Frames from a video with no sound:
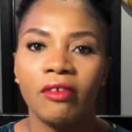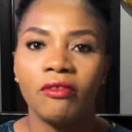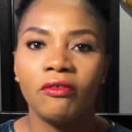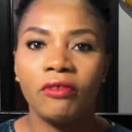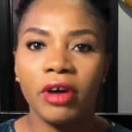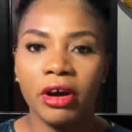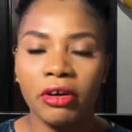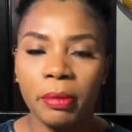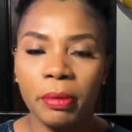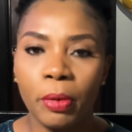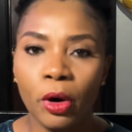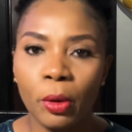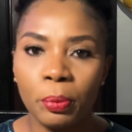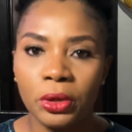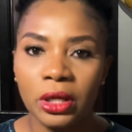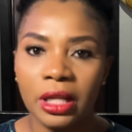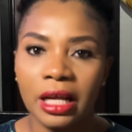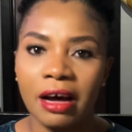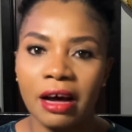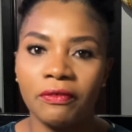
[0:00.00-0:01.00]
very
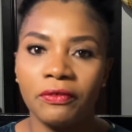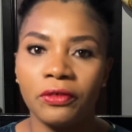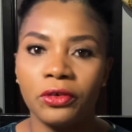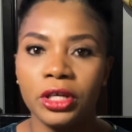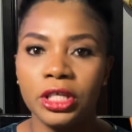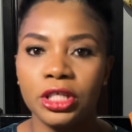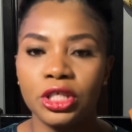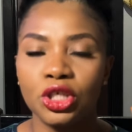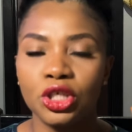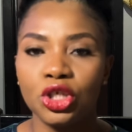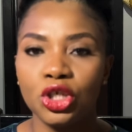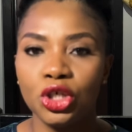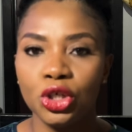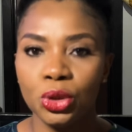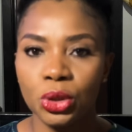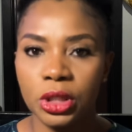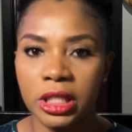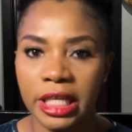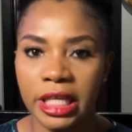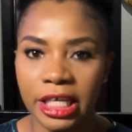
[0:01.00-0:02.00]
popular for its
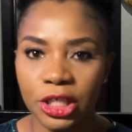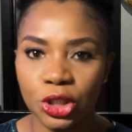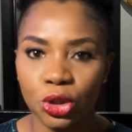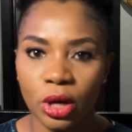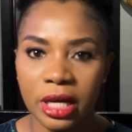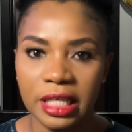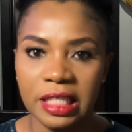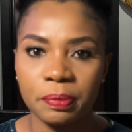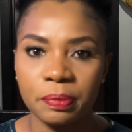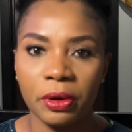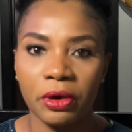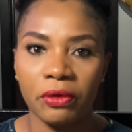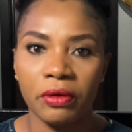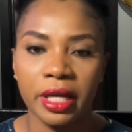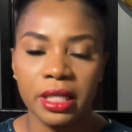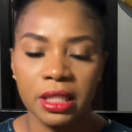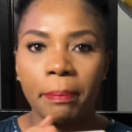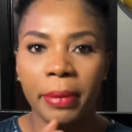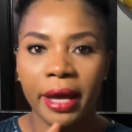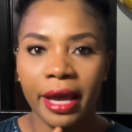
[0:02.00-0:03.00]
unique
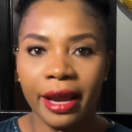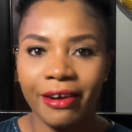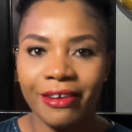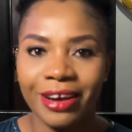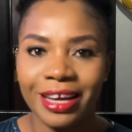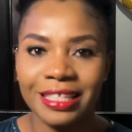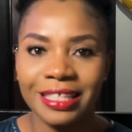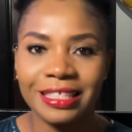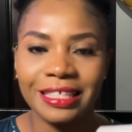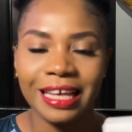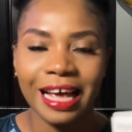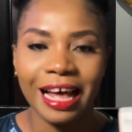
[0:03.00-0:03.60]
transparent appearance